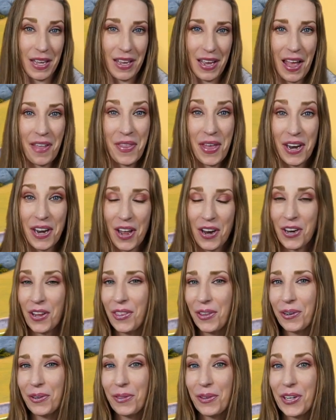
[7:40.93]
And then
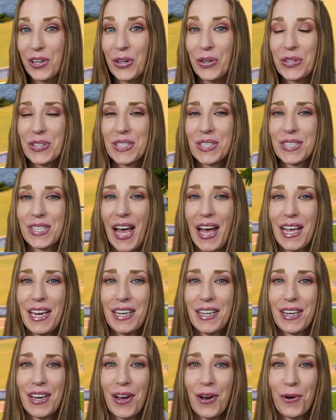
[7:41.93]
another little
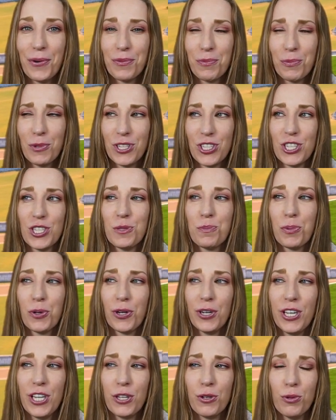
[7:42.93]
side note, which is
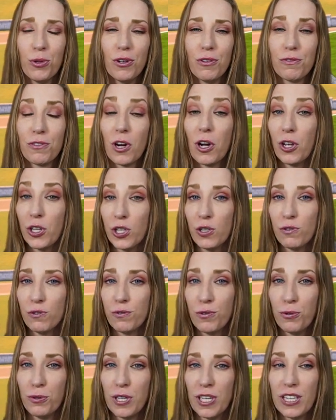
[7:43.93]
pretty cool for all you
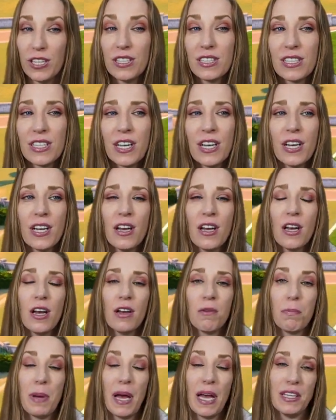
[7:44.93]
foodies,
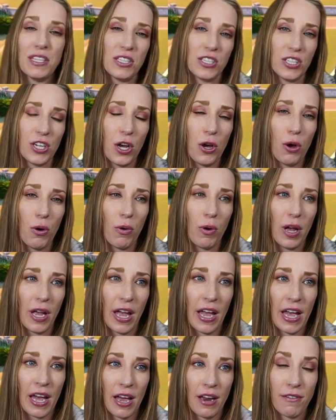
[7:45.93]
pesto
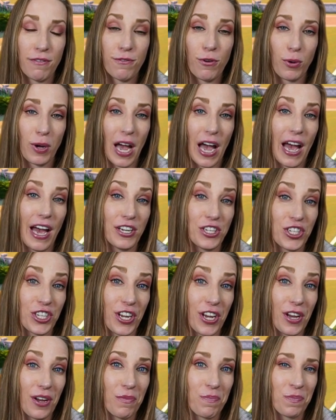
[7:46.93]
and
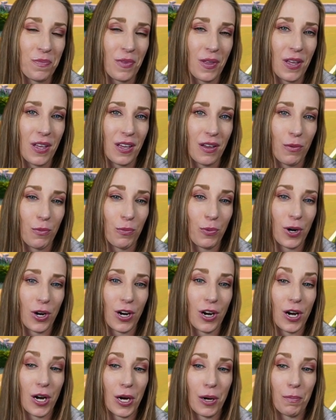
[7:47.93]
focaccia
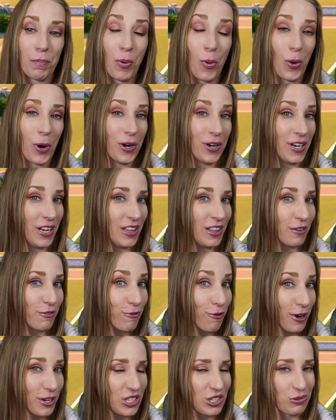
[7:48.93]
were born in the
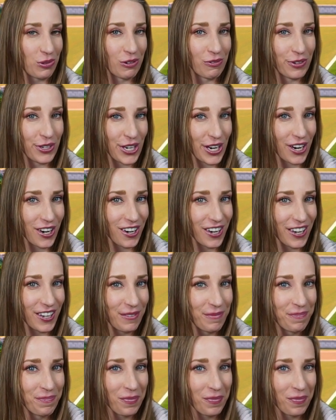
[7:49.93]
French Riviera.